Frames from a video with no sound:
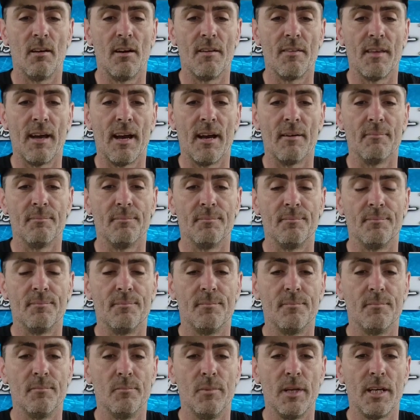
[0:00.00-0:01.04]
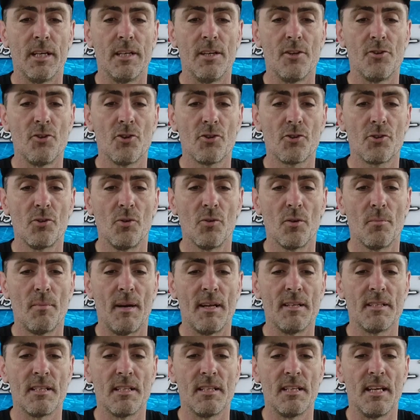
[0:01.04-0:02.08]
like that. We can adjust all the
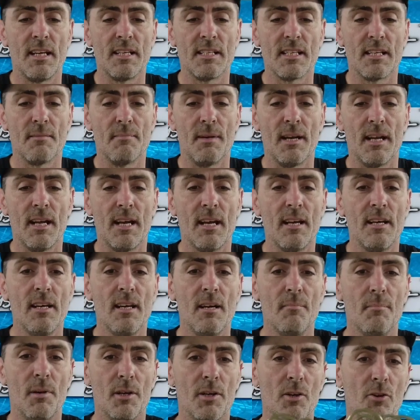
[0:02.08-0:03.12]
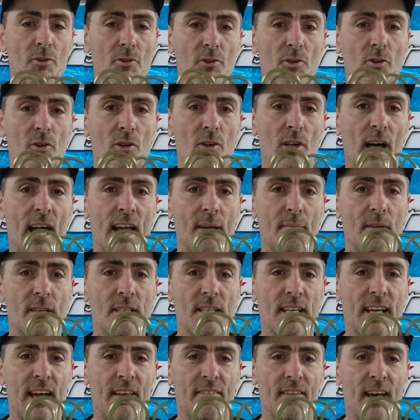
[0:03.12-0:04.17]
bends in these in a minute, but you're sort of
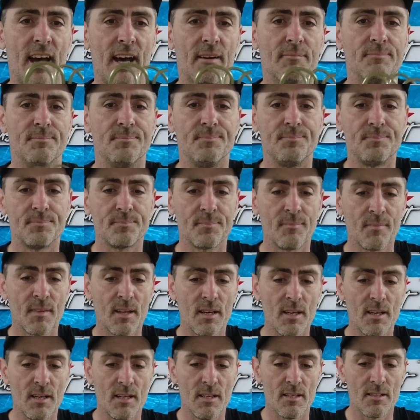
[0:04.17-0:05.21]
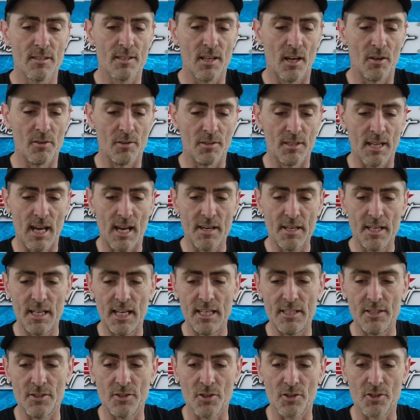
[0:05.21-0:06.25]
aiming to get that. So now you
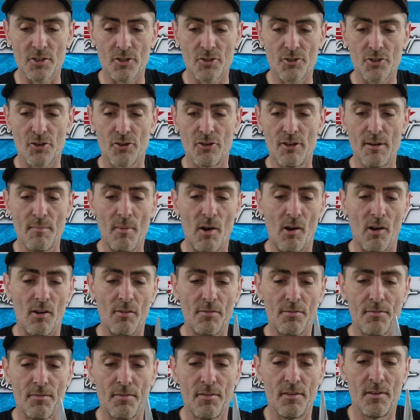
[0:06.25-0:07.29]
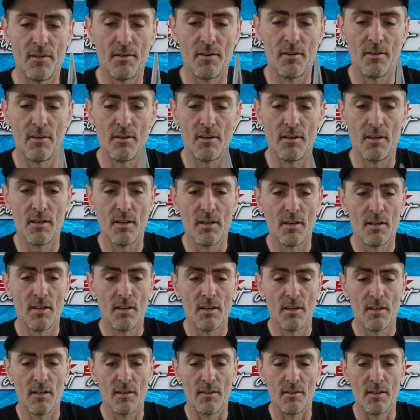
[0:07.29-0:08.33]
need to just trim off
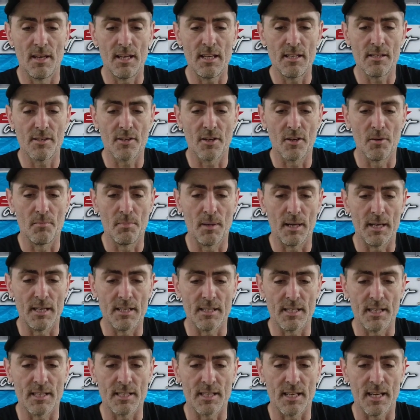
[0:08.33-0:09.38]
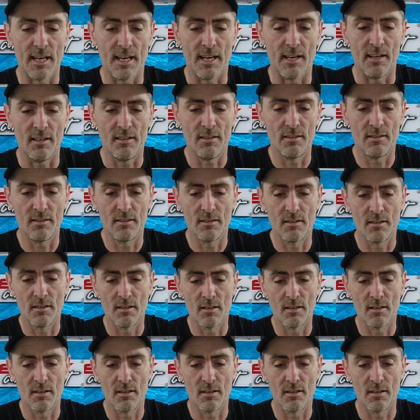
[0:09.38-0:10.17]
these two pieces here